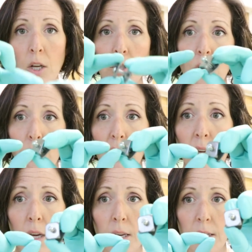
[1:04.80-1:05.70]
So
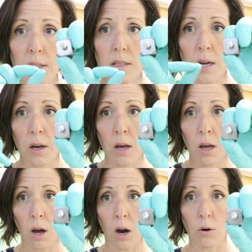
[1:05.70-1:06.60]
these
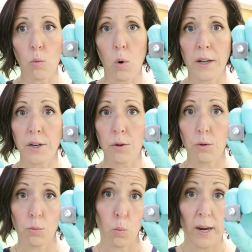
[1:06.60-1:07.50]
are one
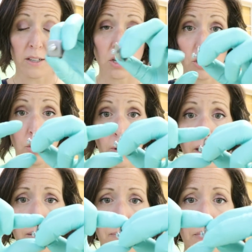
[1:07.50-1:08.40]
way to do
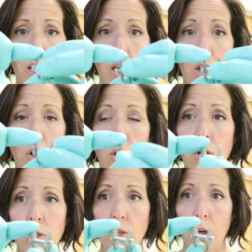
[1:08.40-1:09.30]
it.
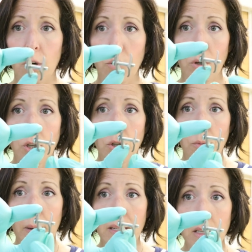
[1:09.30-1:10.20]
So you
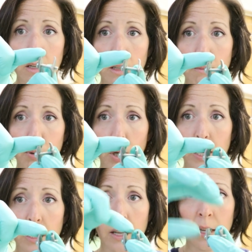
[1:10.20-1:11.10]
basically
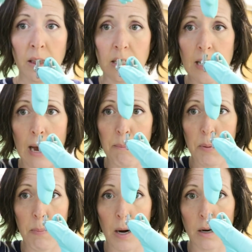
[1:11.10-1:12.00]
put the top
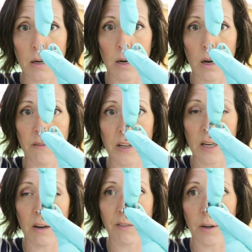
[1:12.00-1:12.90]
part of the
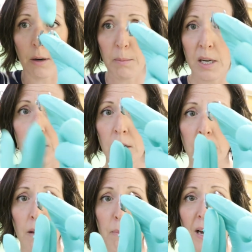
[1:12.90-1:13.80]
calvarium here
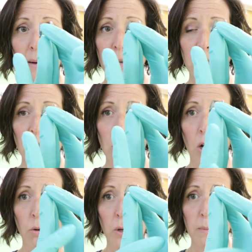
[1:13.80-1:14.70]
and the bottom of the
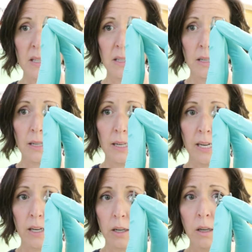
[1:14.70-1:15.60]
skull would be seated
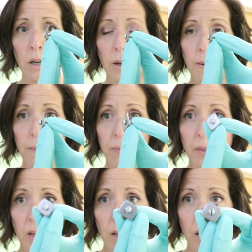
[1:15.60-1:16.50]
here.
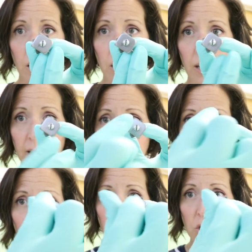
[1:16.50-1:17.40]
And
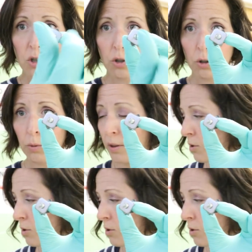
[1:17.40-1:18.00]
you just screw with